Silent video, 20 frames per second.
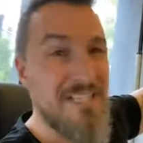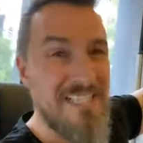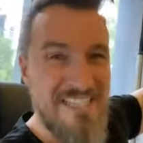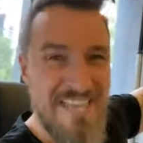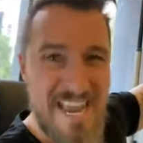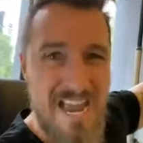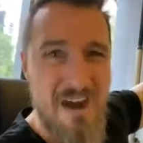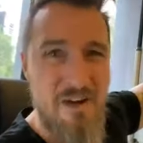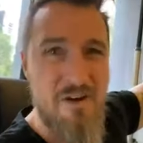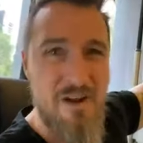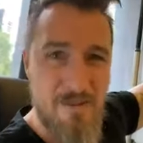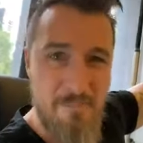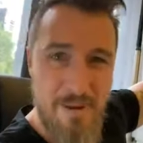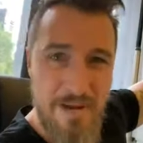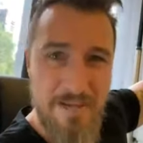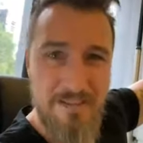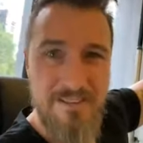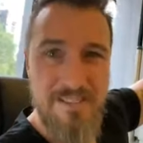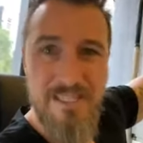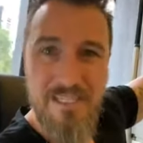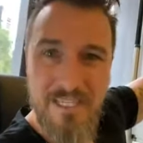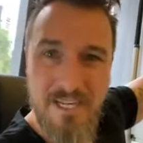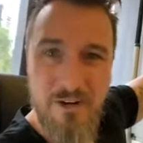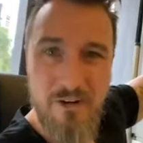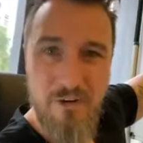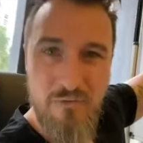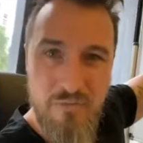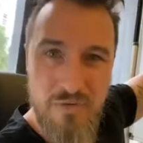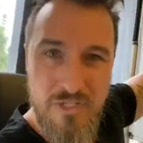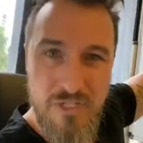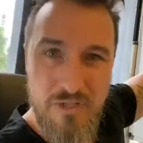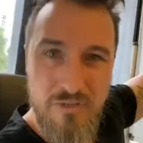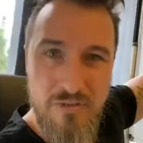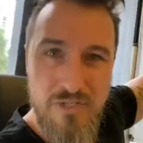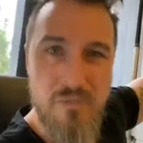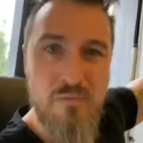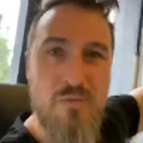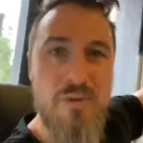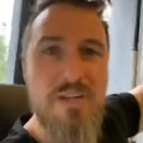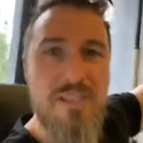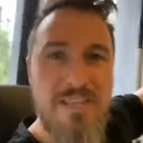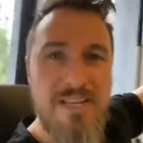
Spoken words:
now about their current results? What are they